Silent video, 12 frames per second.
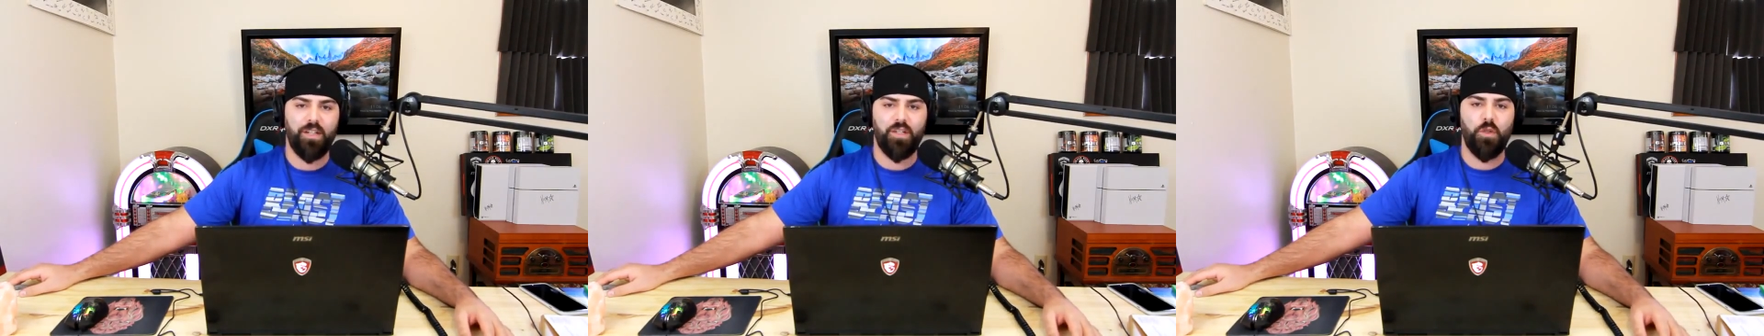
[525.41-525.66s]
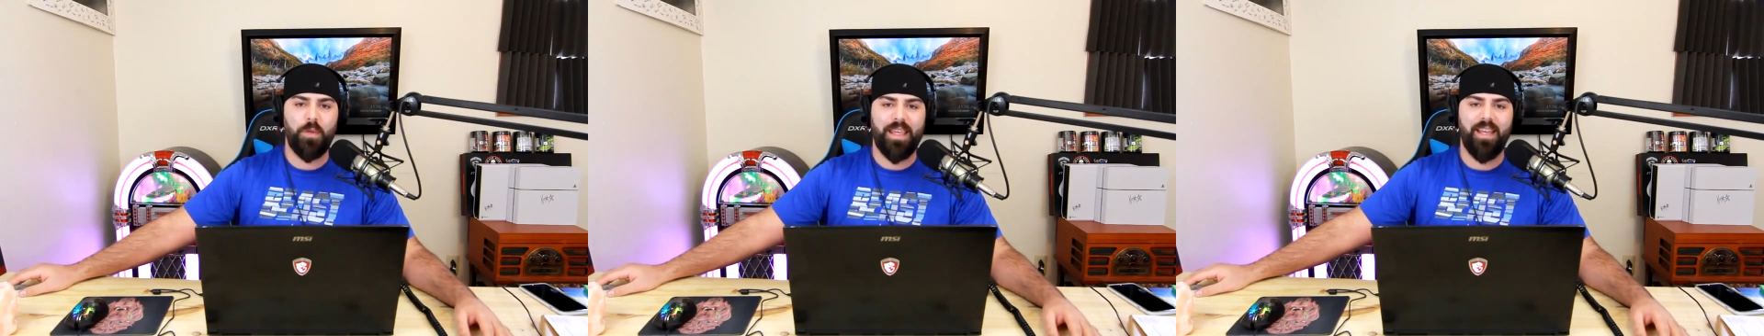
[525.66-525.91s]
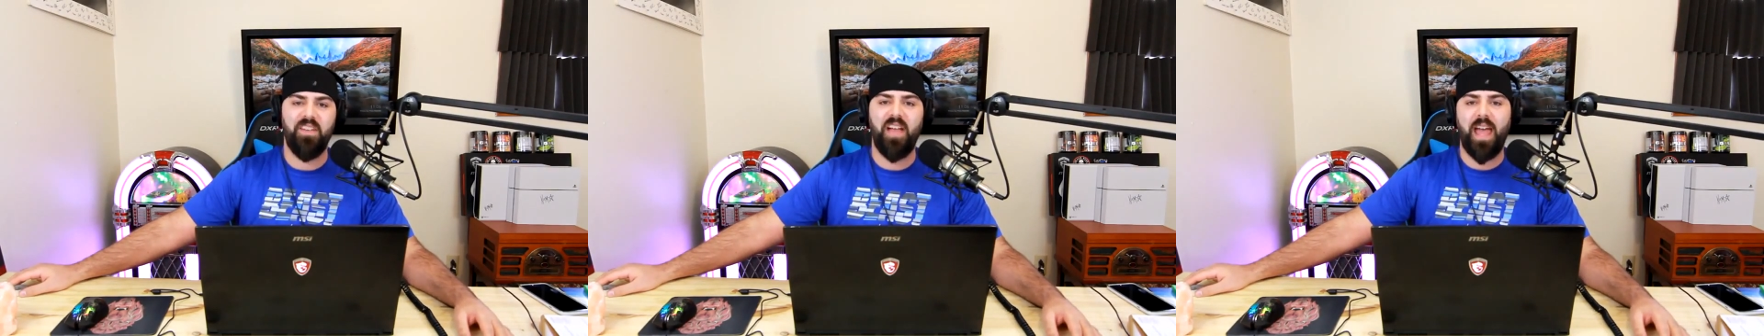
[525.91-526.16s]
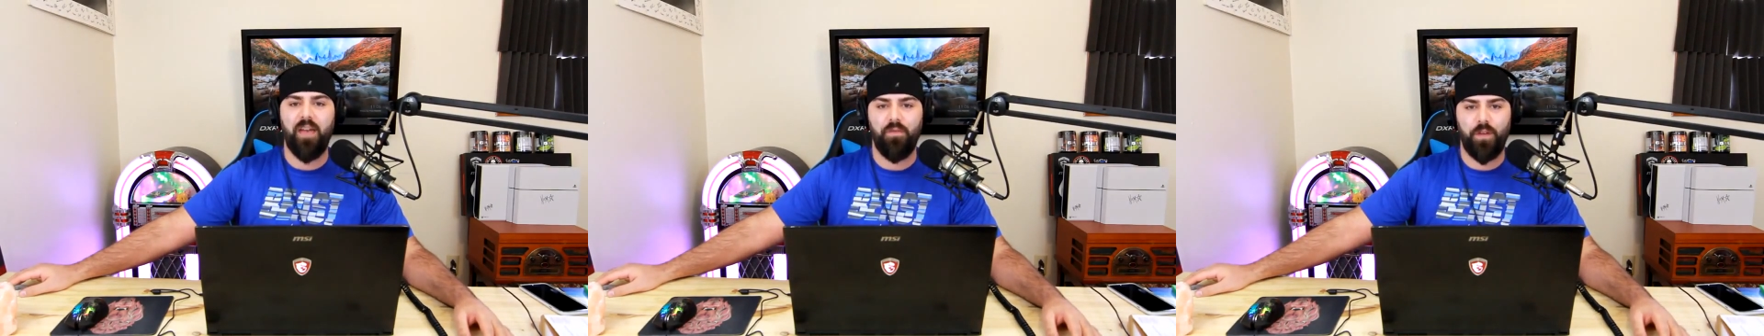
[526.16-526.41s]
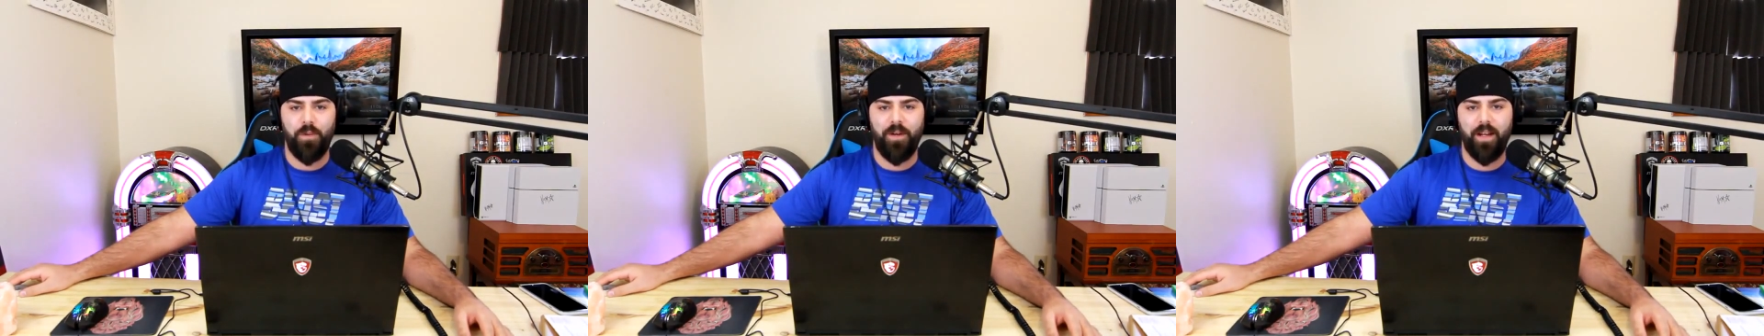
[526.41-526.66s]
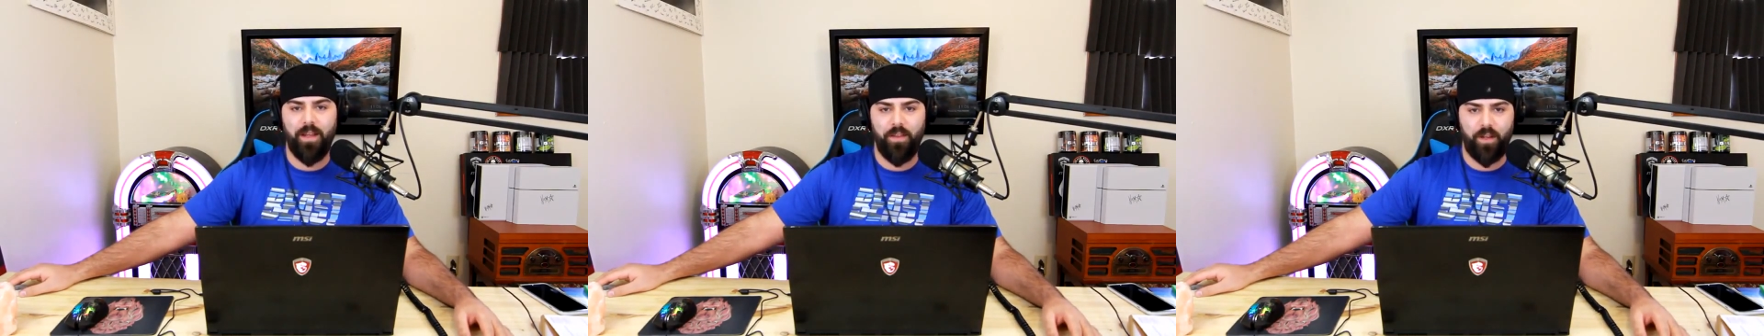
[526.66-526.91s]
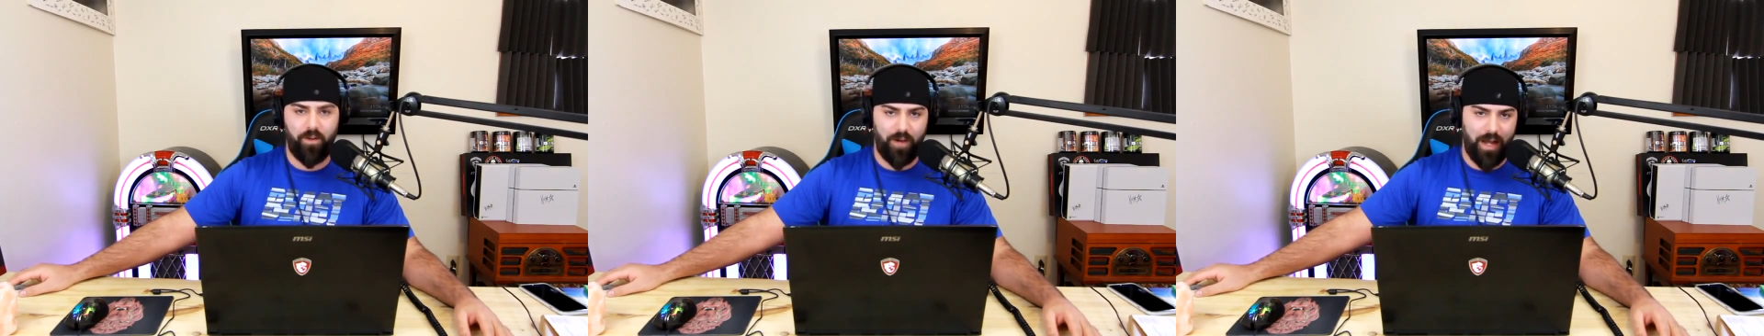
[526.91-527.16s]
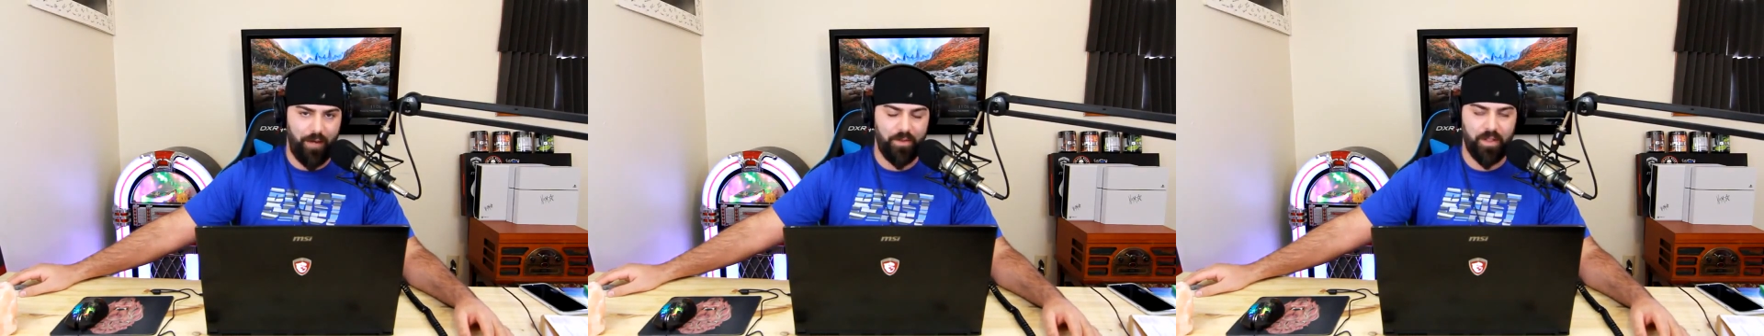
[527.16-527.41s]
to kill everyone in the
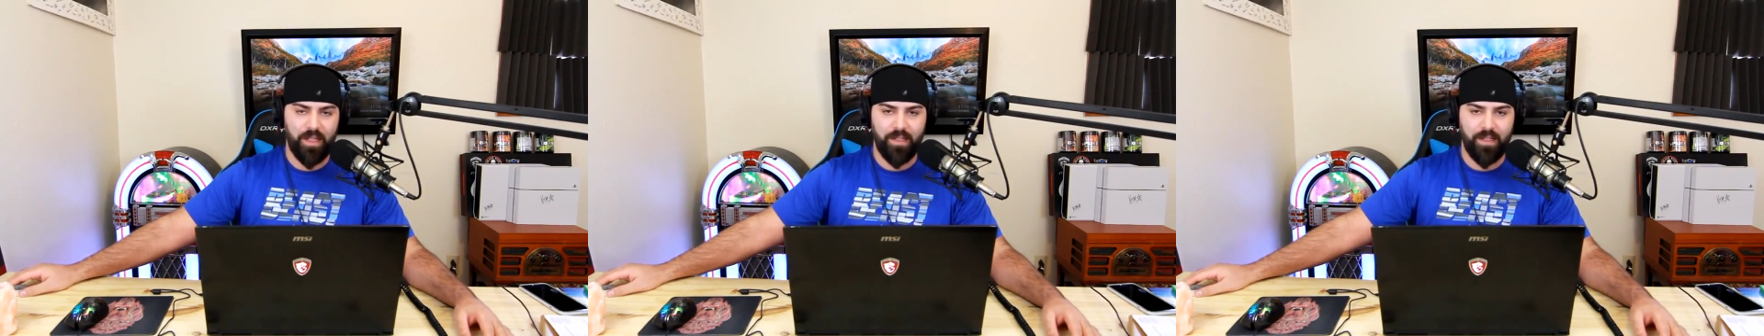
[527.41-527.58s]
crowd,